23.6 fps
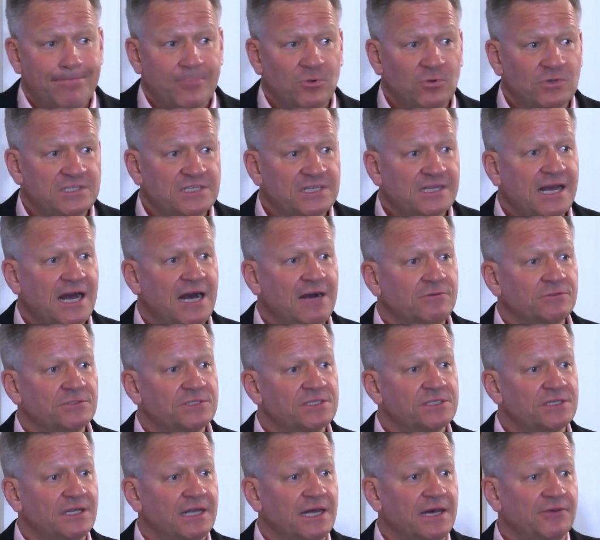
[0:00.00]
was
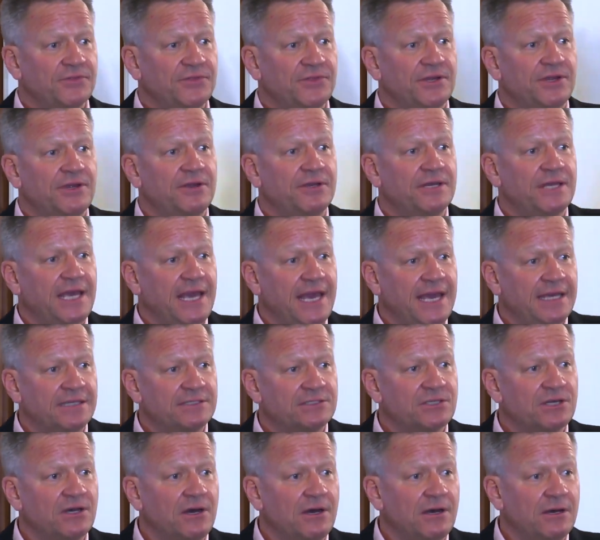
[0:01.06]
consul out there in
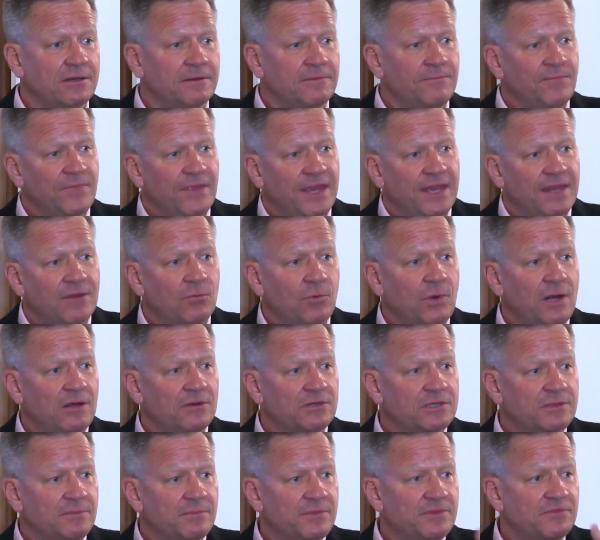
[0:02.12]
Canton and
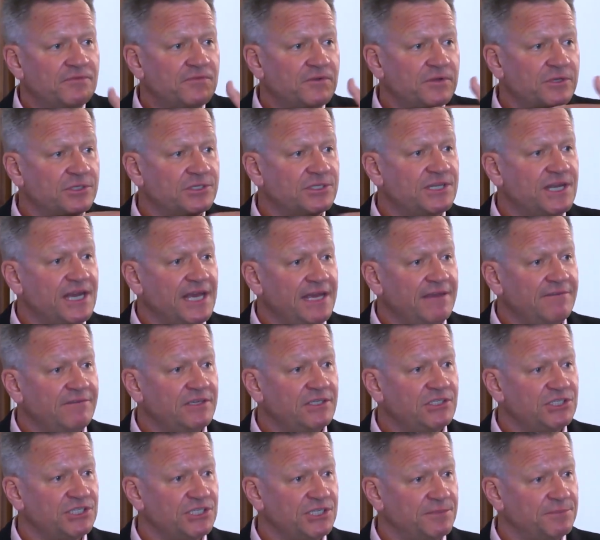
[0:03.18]
welcomed the first
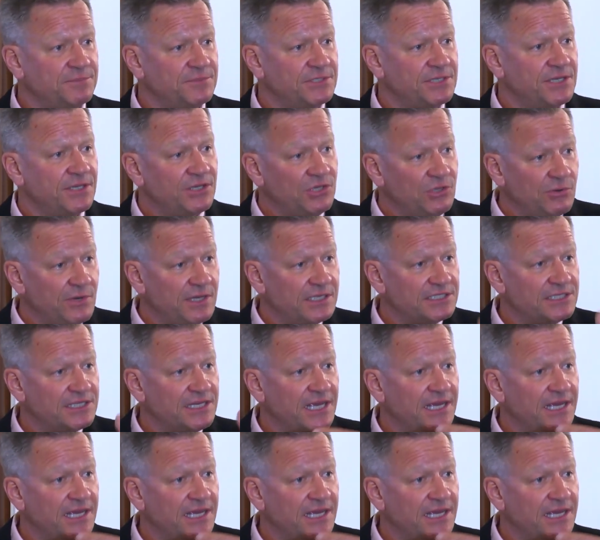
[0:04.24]
Navy ships, U.S.